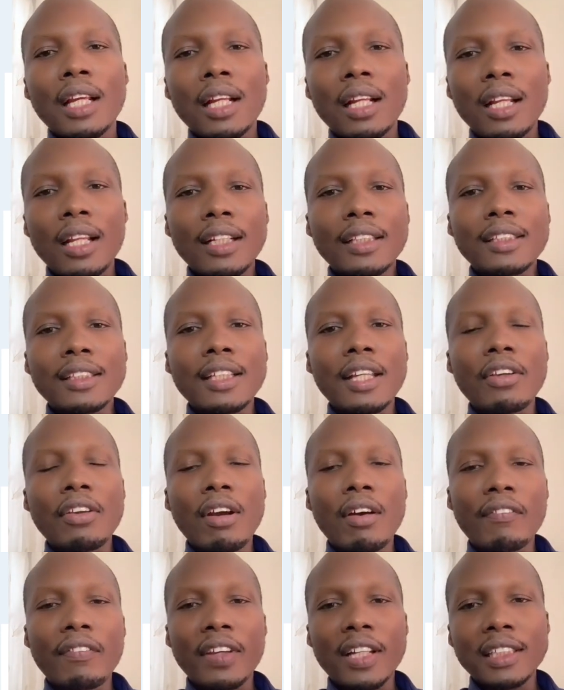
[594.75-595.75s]
Let's say
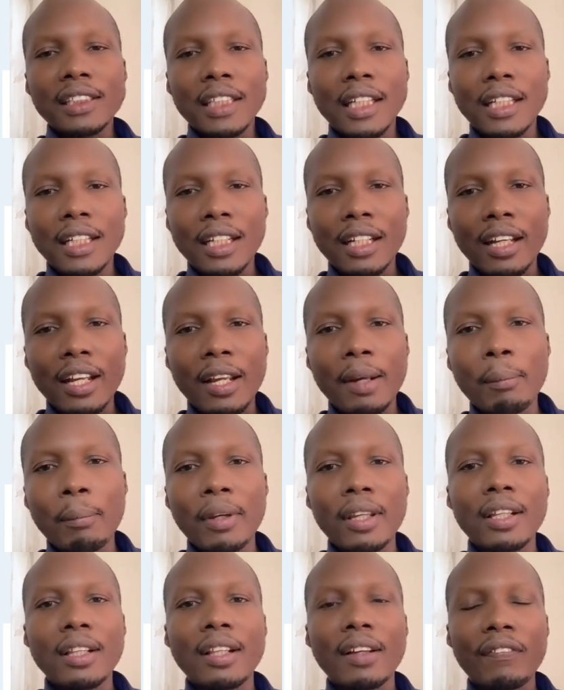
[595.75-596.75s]
you have entered a
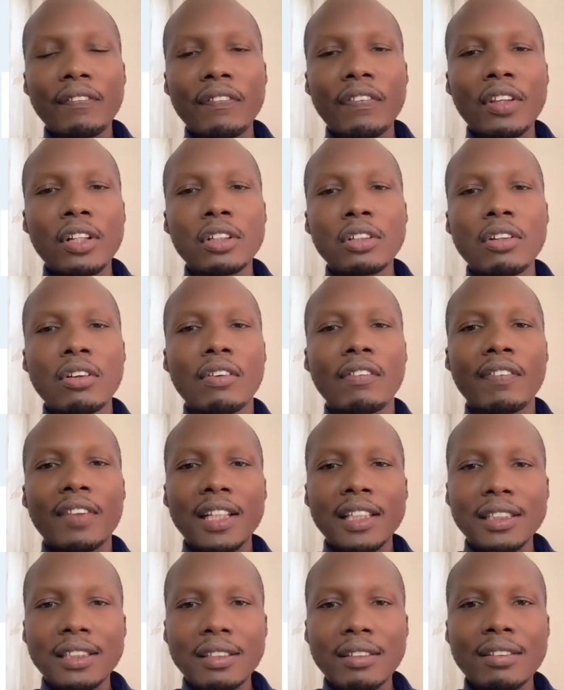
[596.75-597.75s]
name in the field of
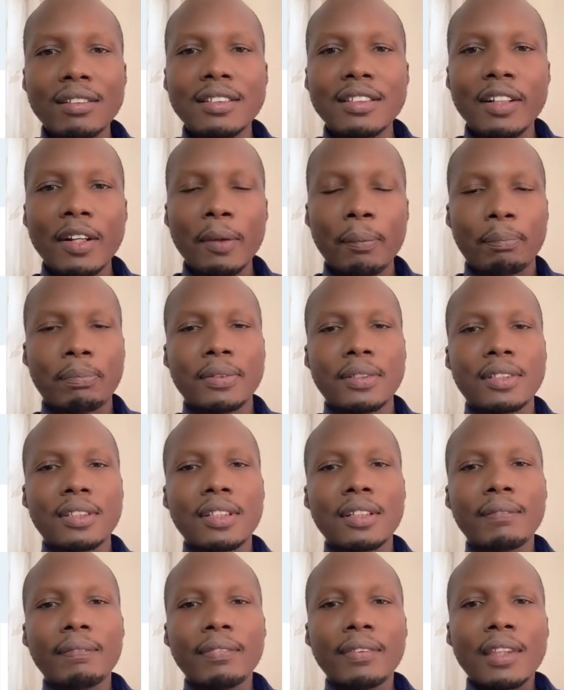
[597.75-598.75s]
the sales
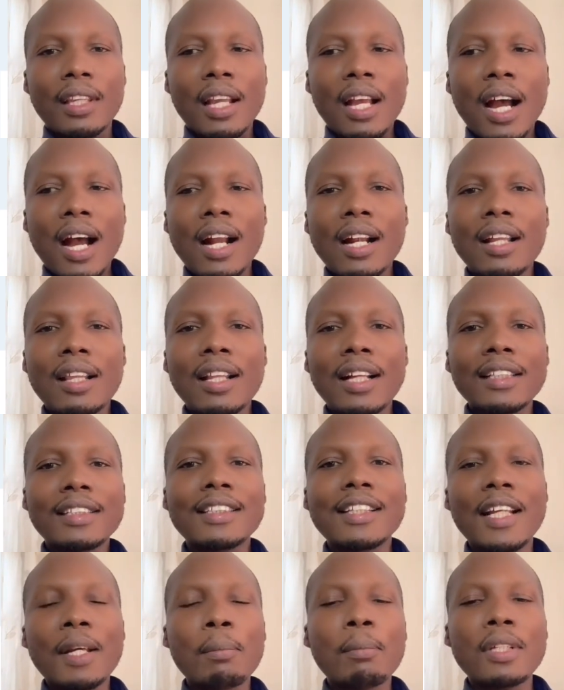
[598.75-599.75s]
reps, and
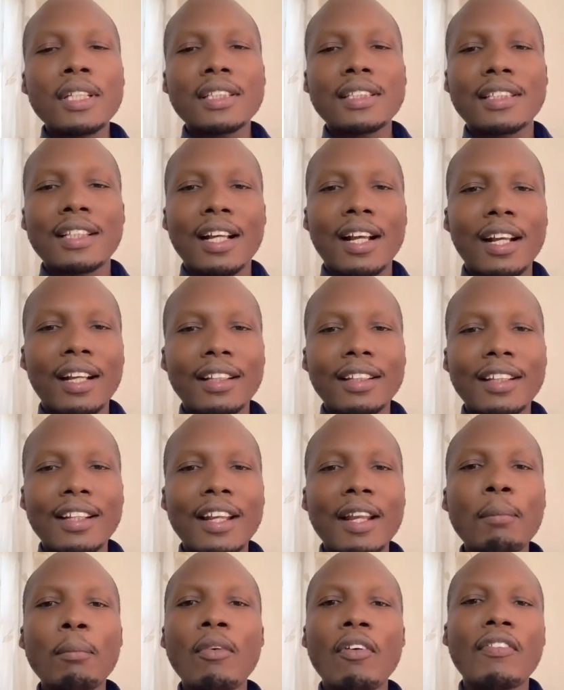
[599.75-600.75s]
that name is the
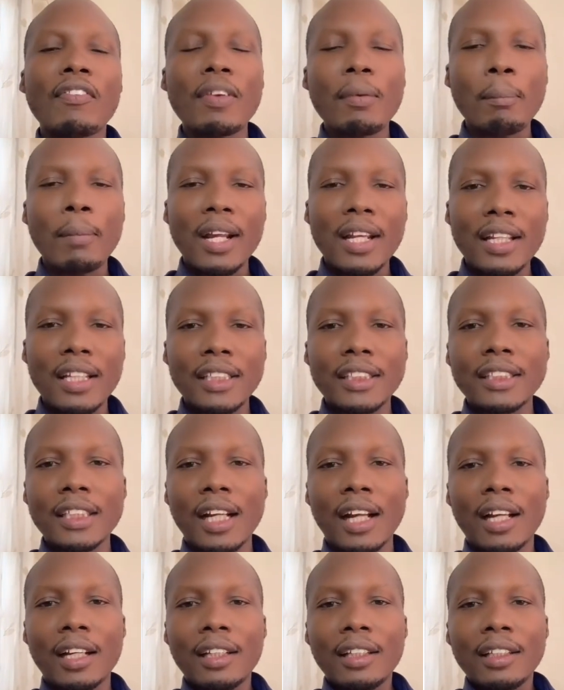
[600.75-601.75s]
name of a
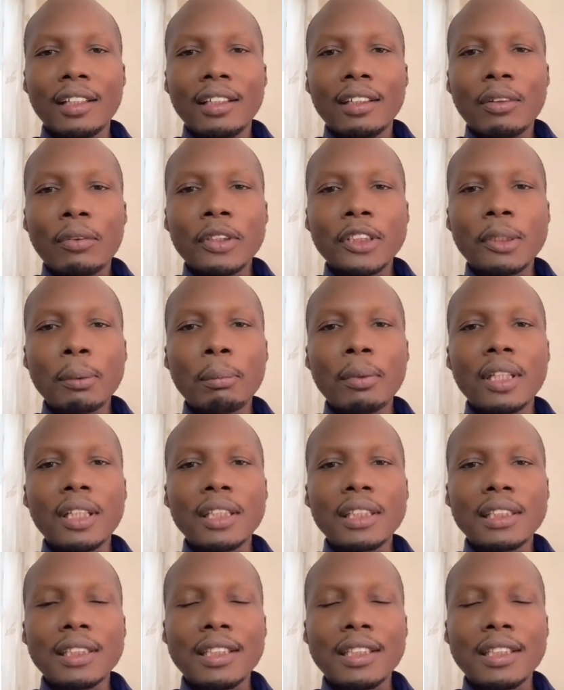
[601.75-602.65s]
manager, which means